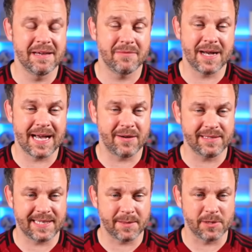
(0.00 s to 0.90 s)
Well,
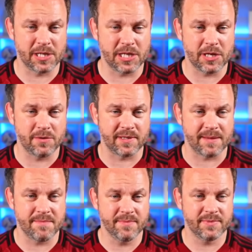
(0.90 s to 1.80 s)
I said I'm going to use
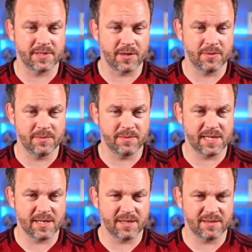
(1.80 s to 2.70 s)
him, so
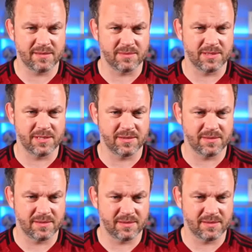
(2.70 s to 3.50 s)
we're going... Oh, God.